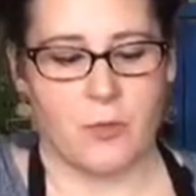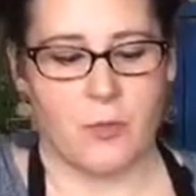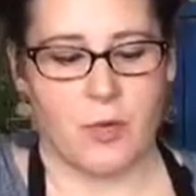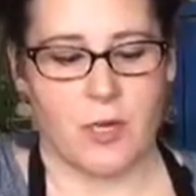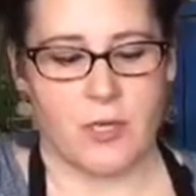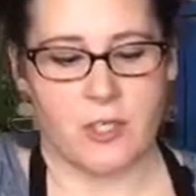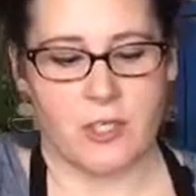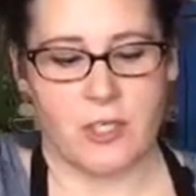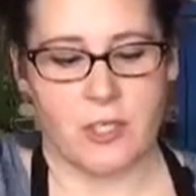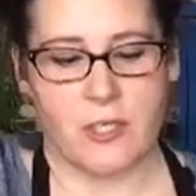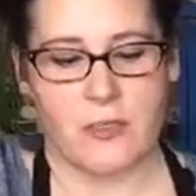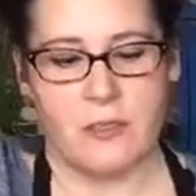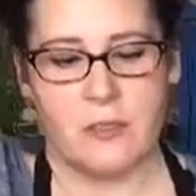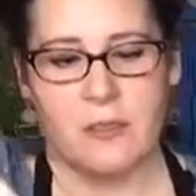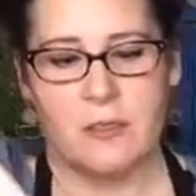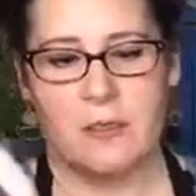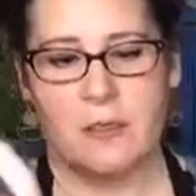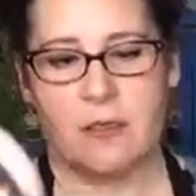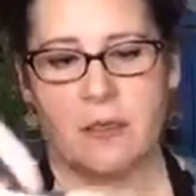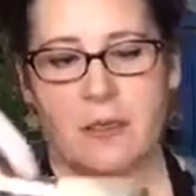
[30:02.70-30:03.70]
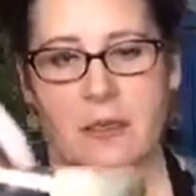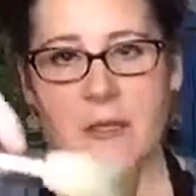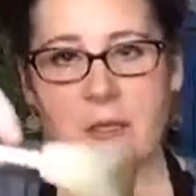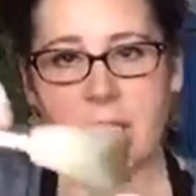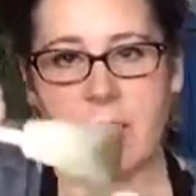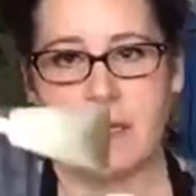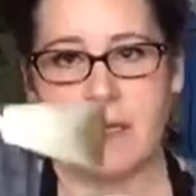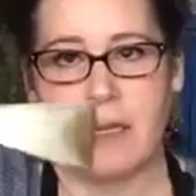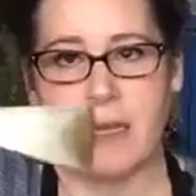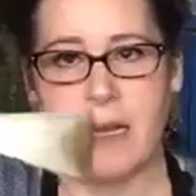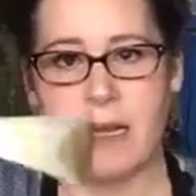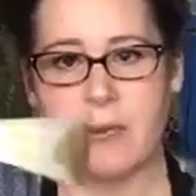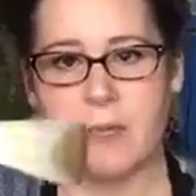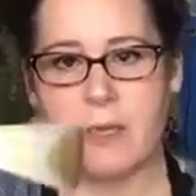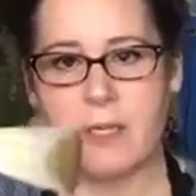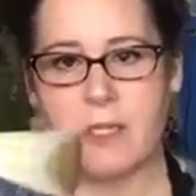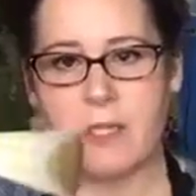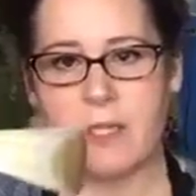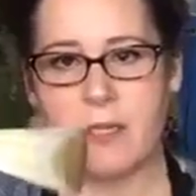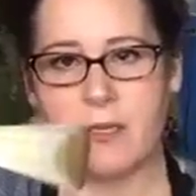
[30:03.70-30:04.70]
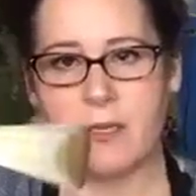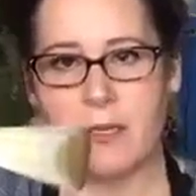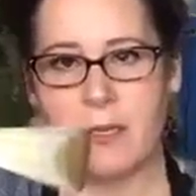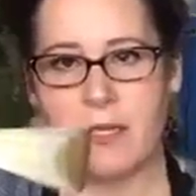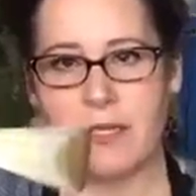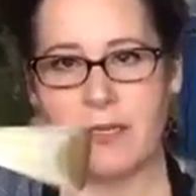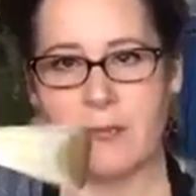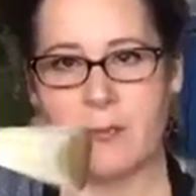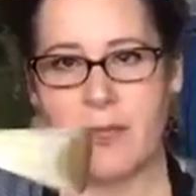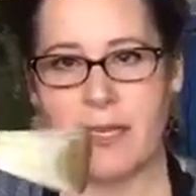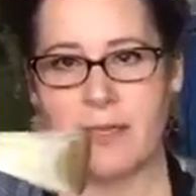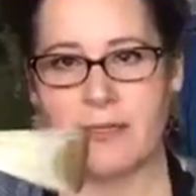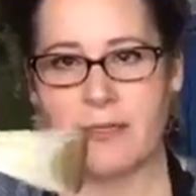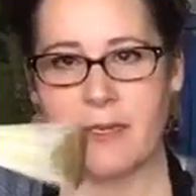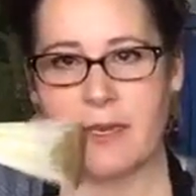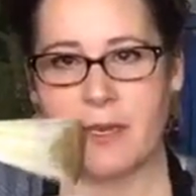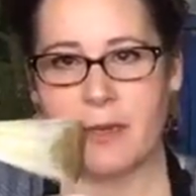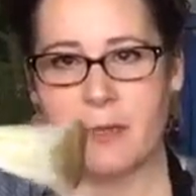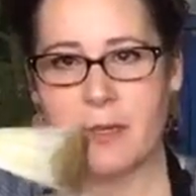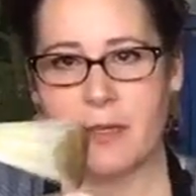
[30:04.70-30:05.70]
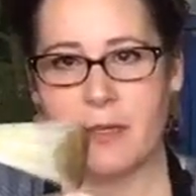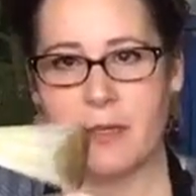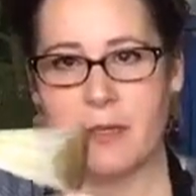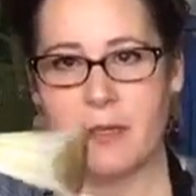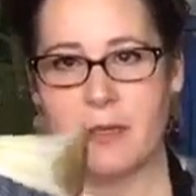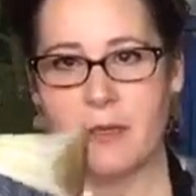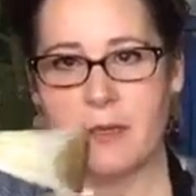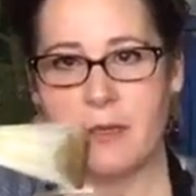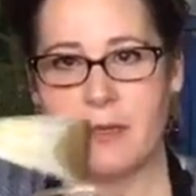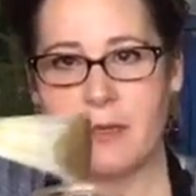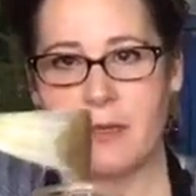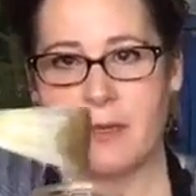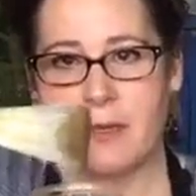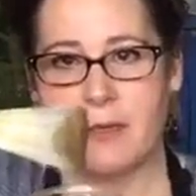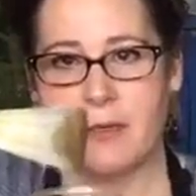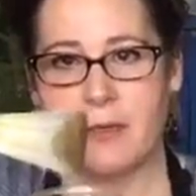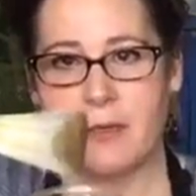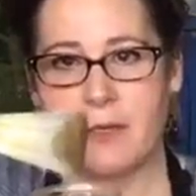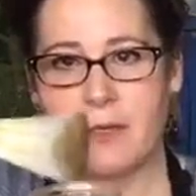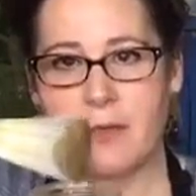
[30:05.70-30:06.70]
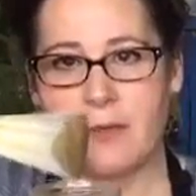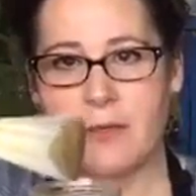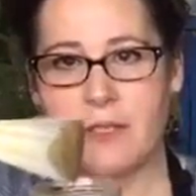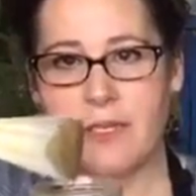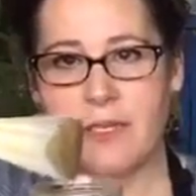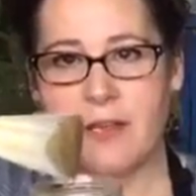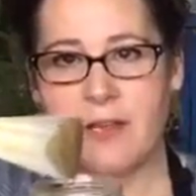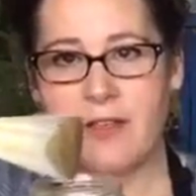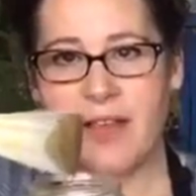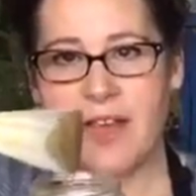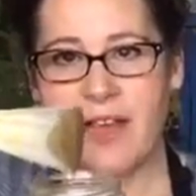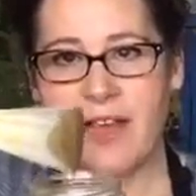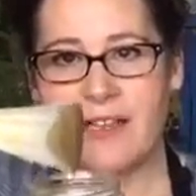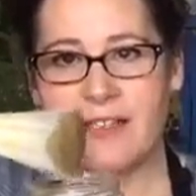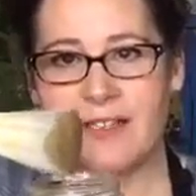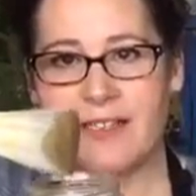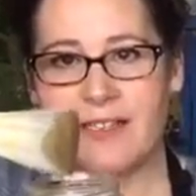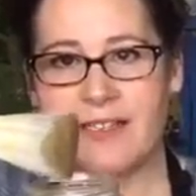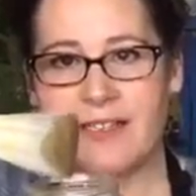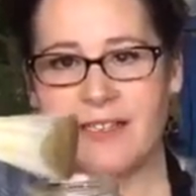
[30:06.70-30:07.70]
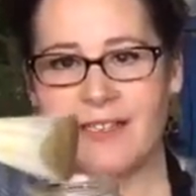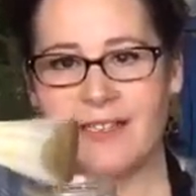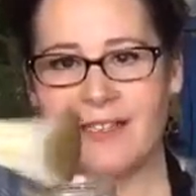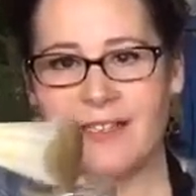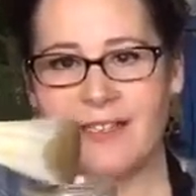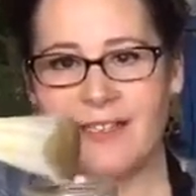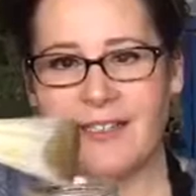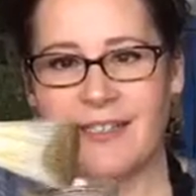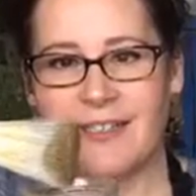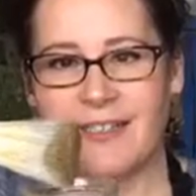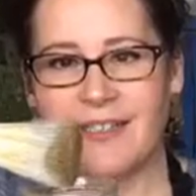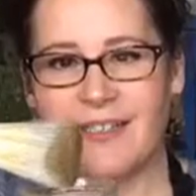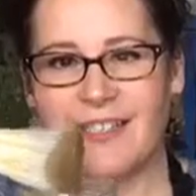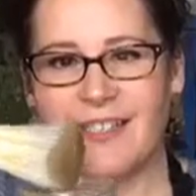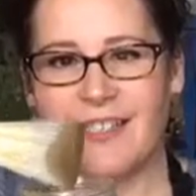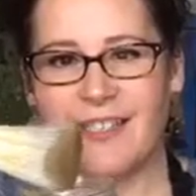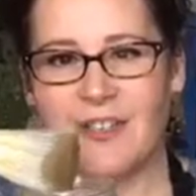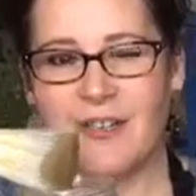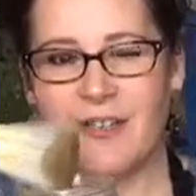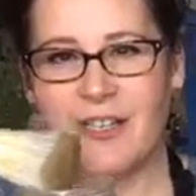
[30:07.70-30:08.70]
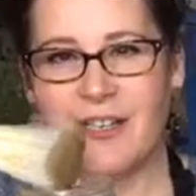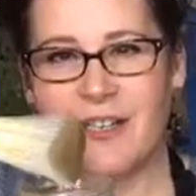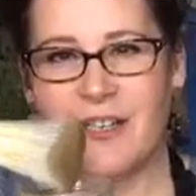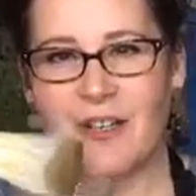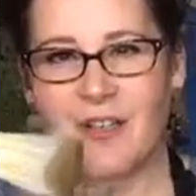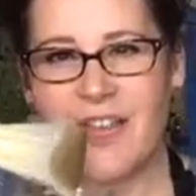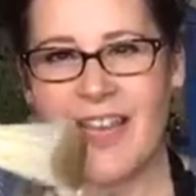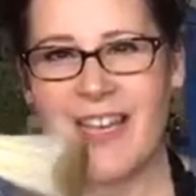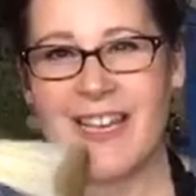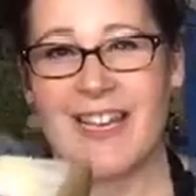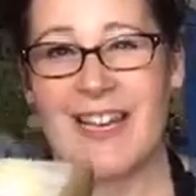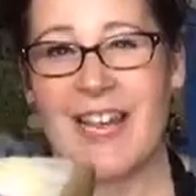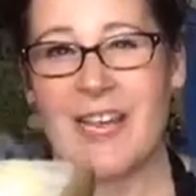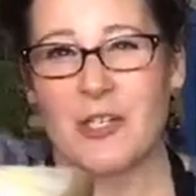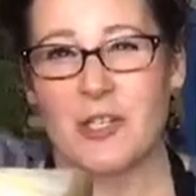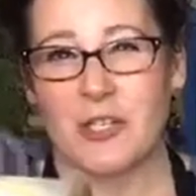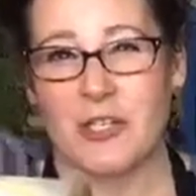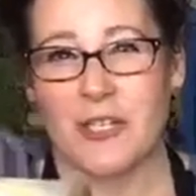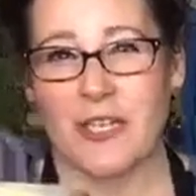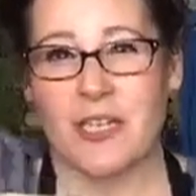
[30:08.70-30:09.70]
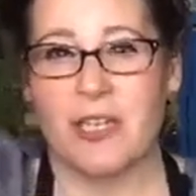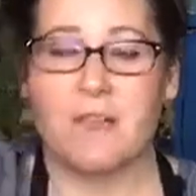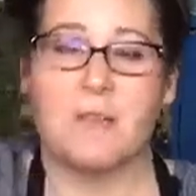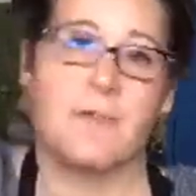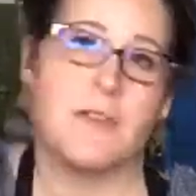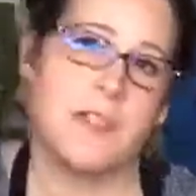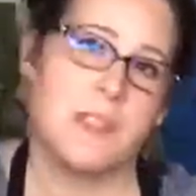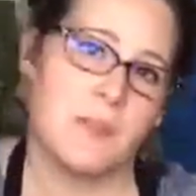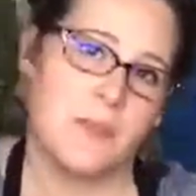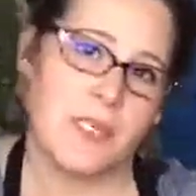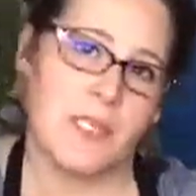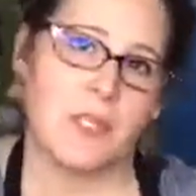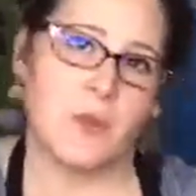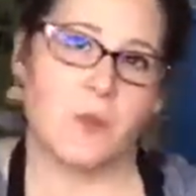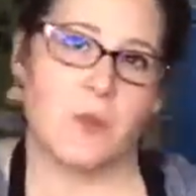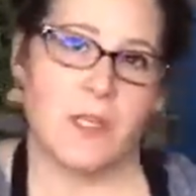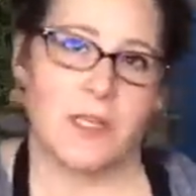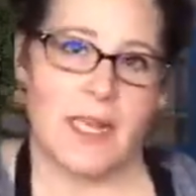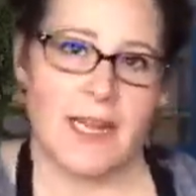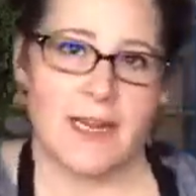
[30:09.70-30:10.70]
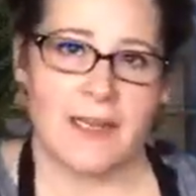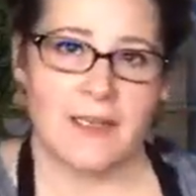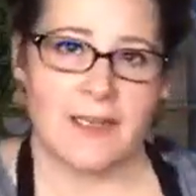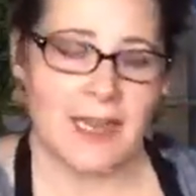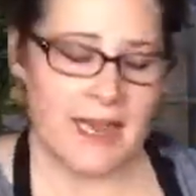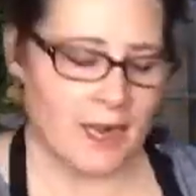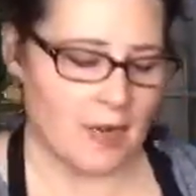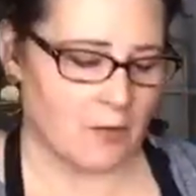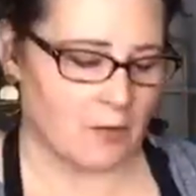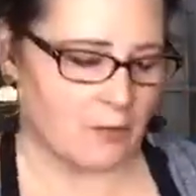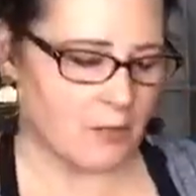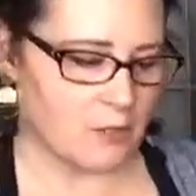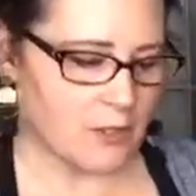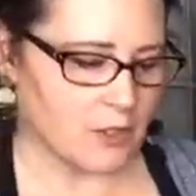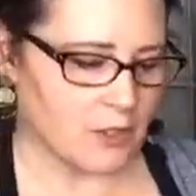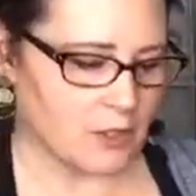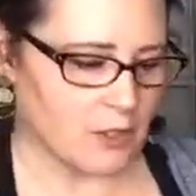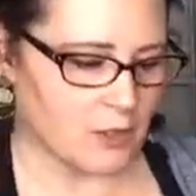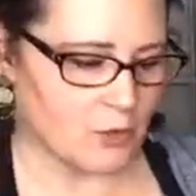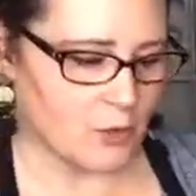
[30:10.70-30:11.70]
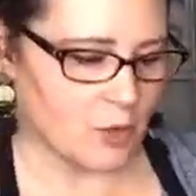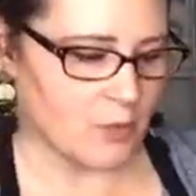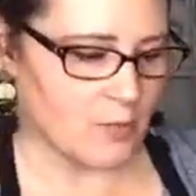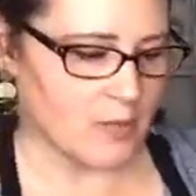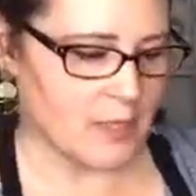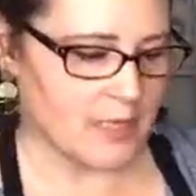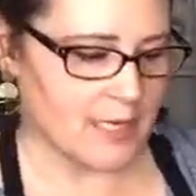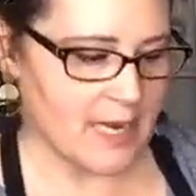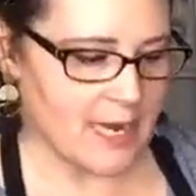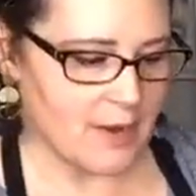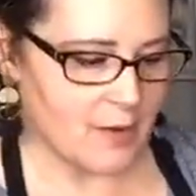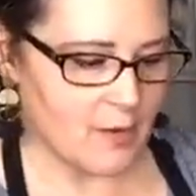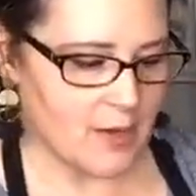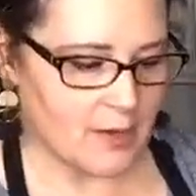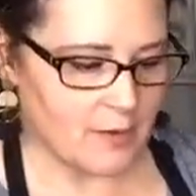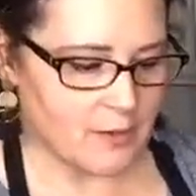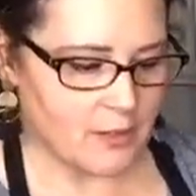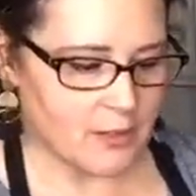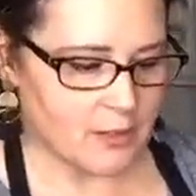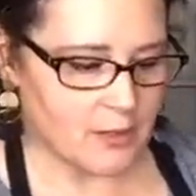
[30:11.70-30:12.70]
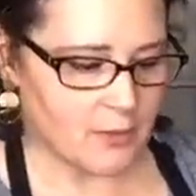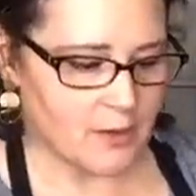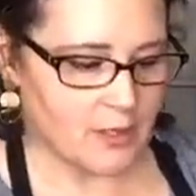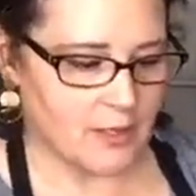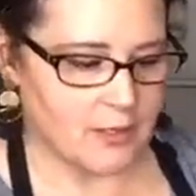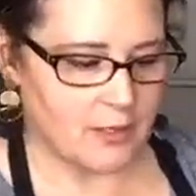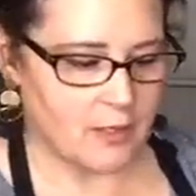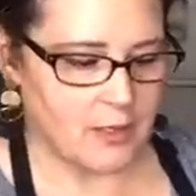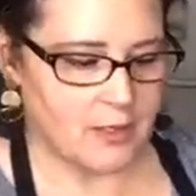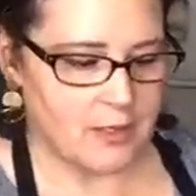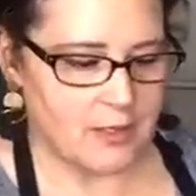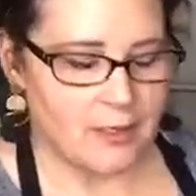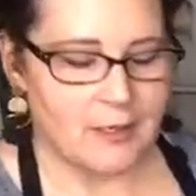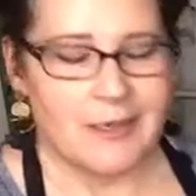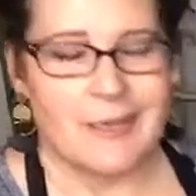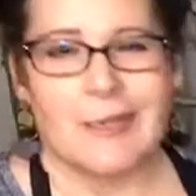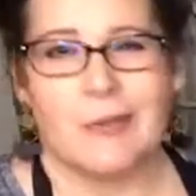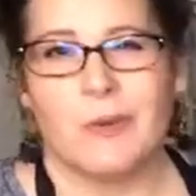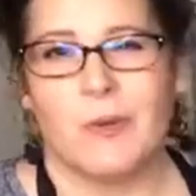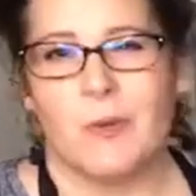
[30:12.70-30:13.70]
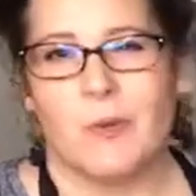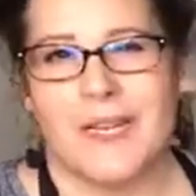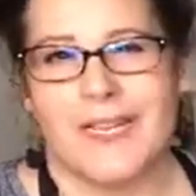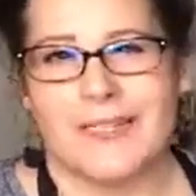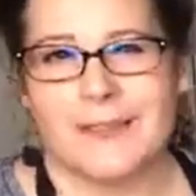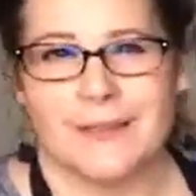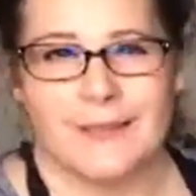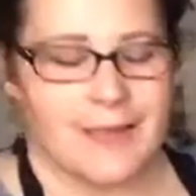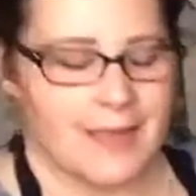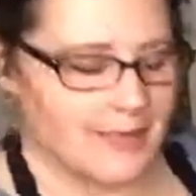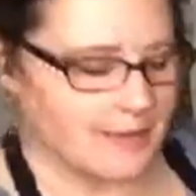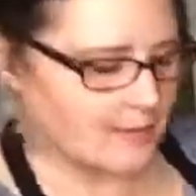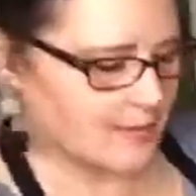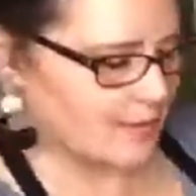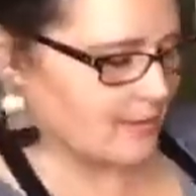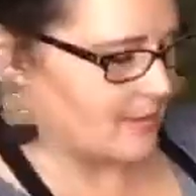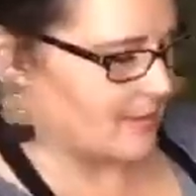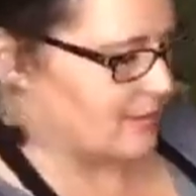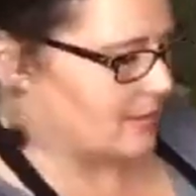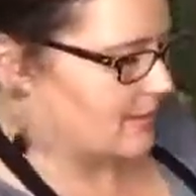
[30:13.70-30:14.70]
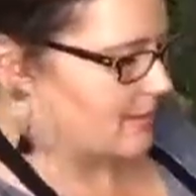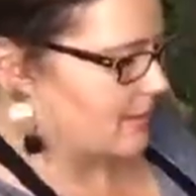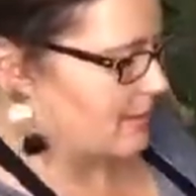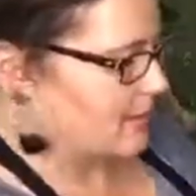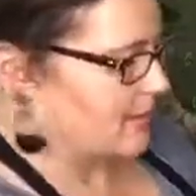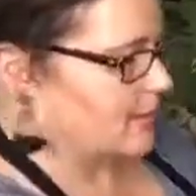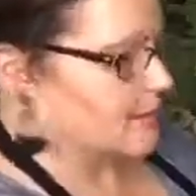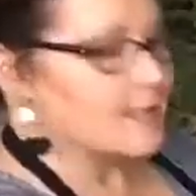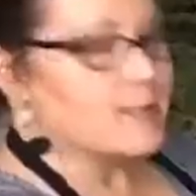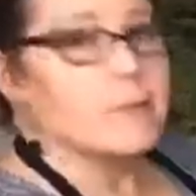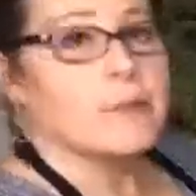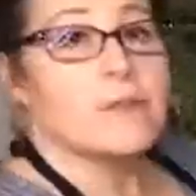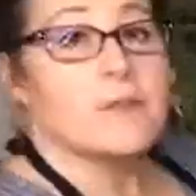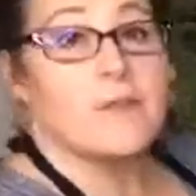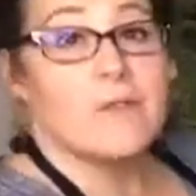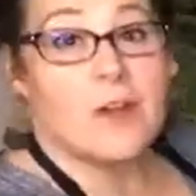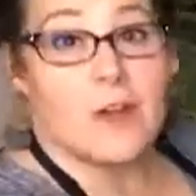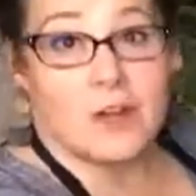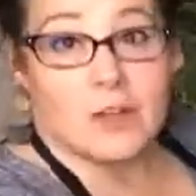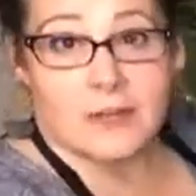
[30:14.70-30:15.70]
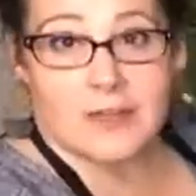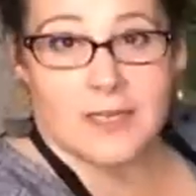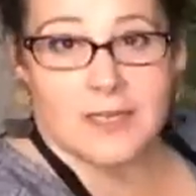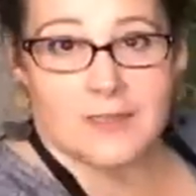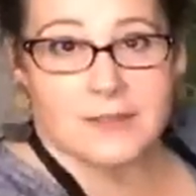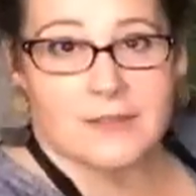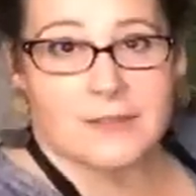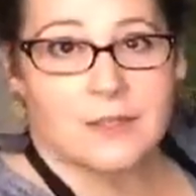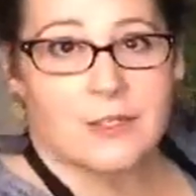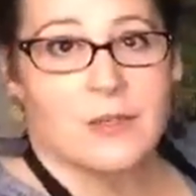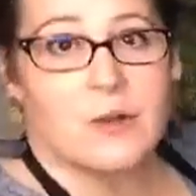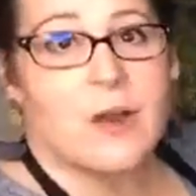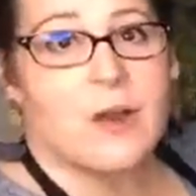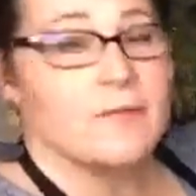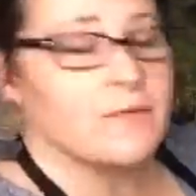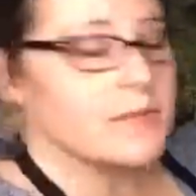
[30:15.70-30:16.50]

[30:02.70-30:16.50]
your brush in, how much it picks up. Can you see all that? You don't need all that. And actually, if this piece were laying down, which is normally how I would do it, it would waste less. It would fall less. You know,